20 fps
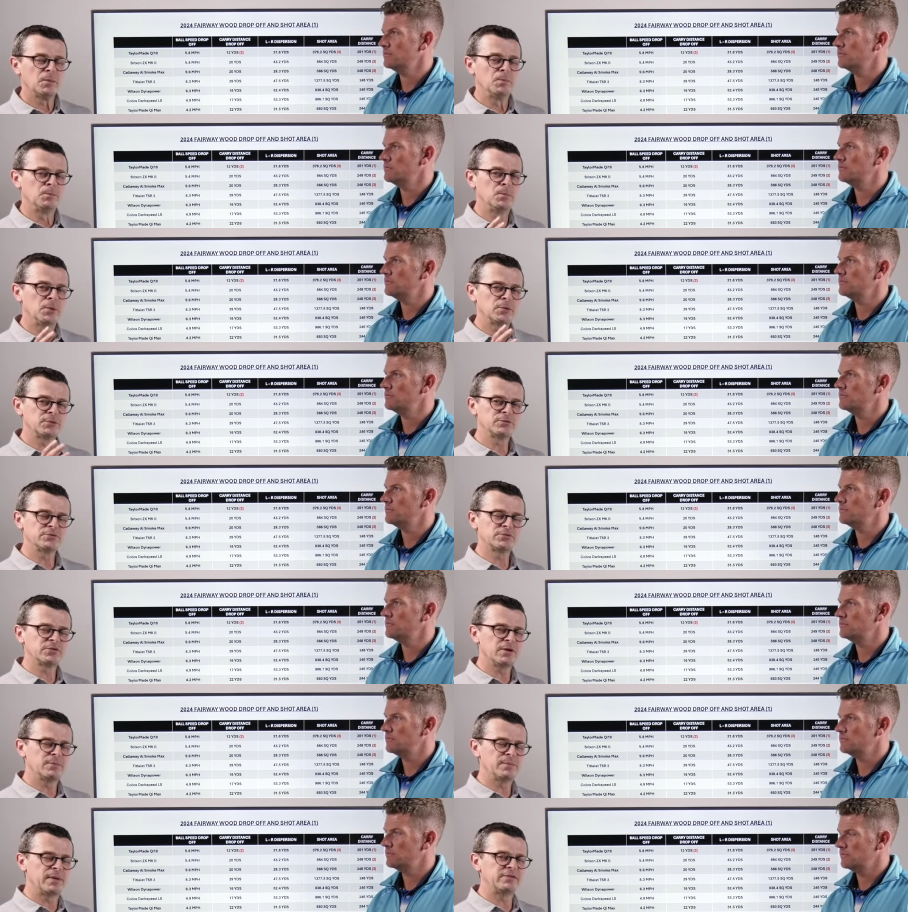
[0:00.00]
Speaker 1: models
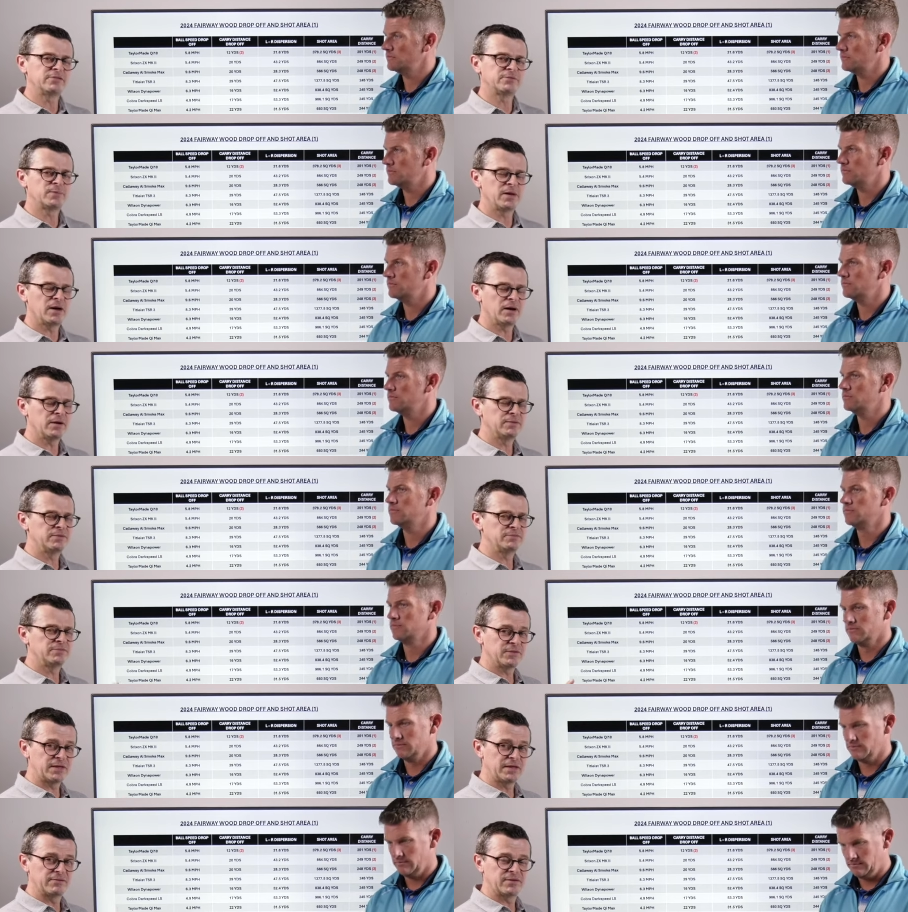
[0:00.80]
that are meant to be
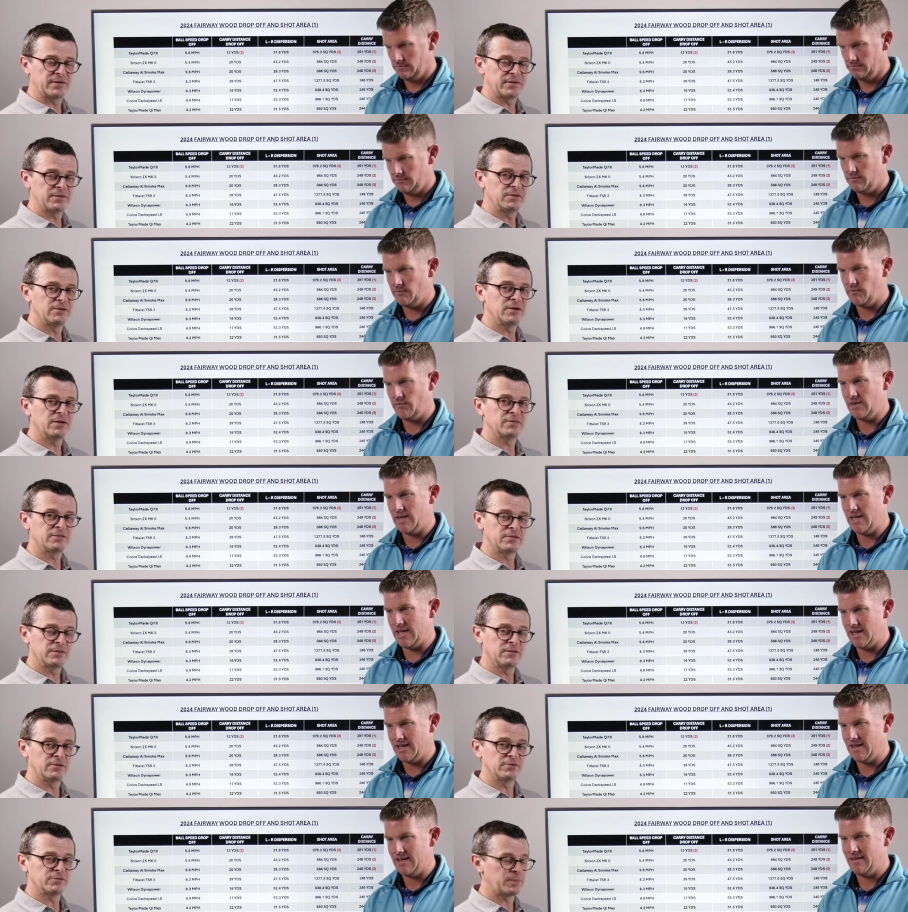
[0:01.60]
unforgiving, like
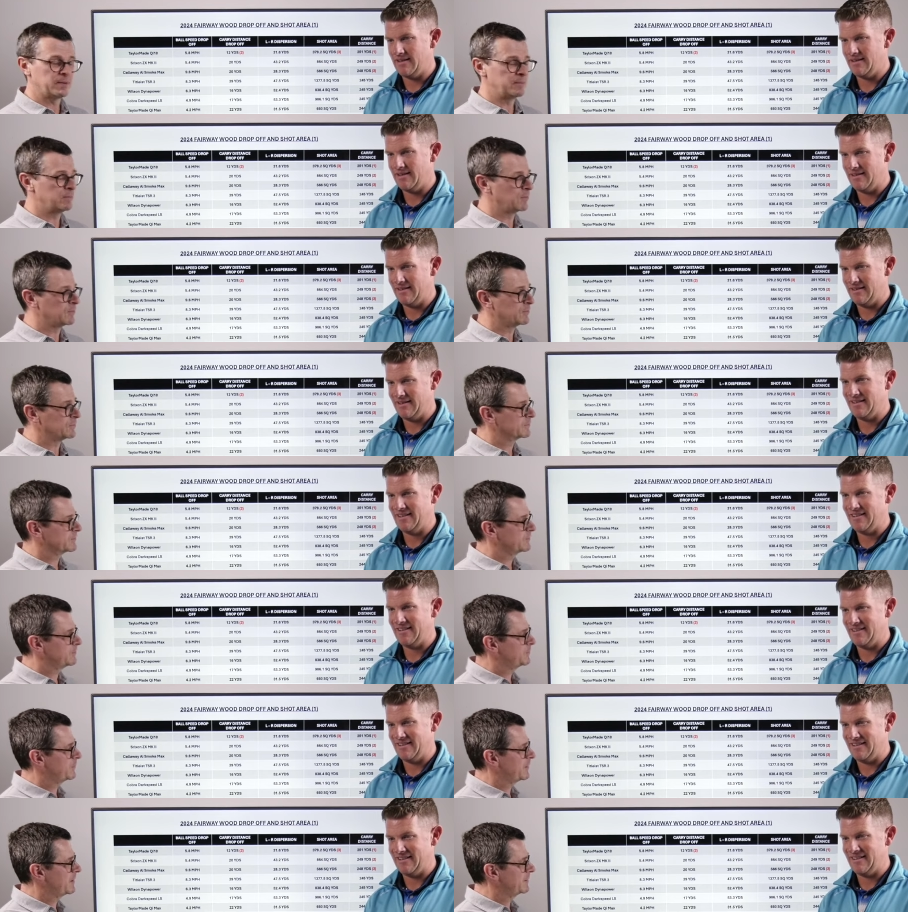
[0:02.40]
yeah. spin models,
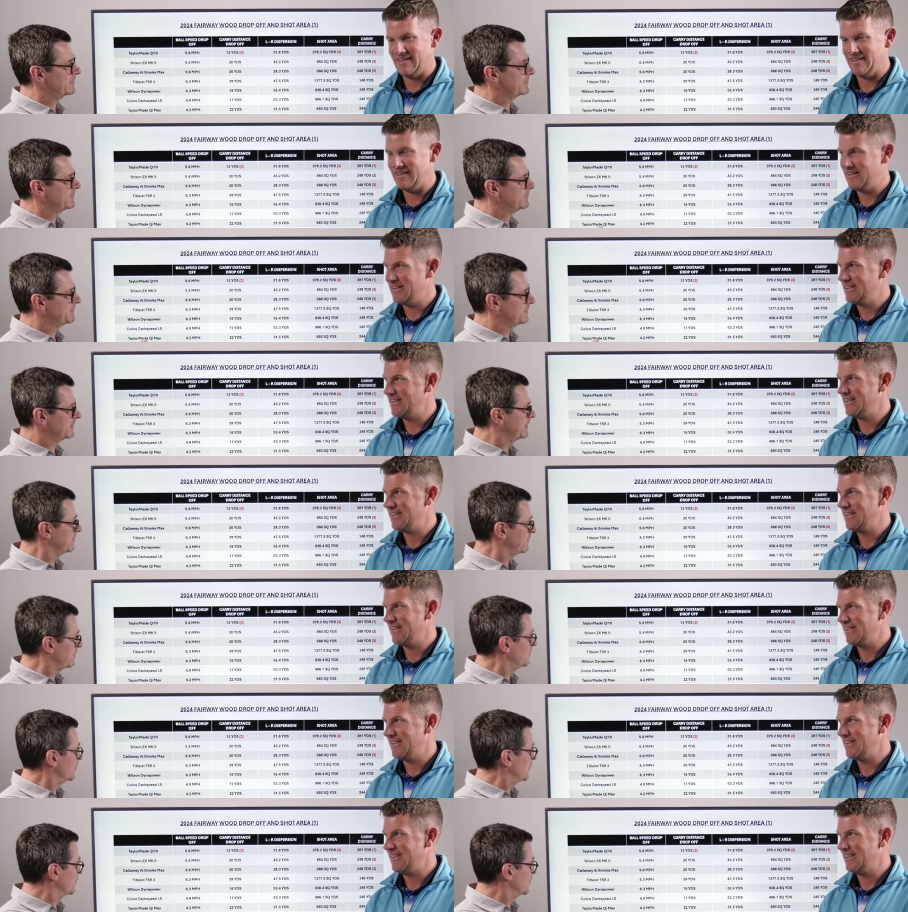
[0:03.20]
compared to forgiving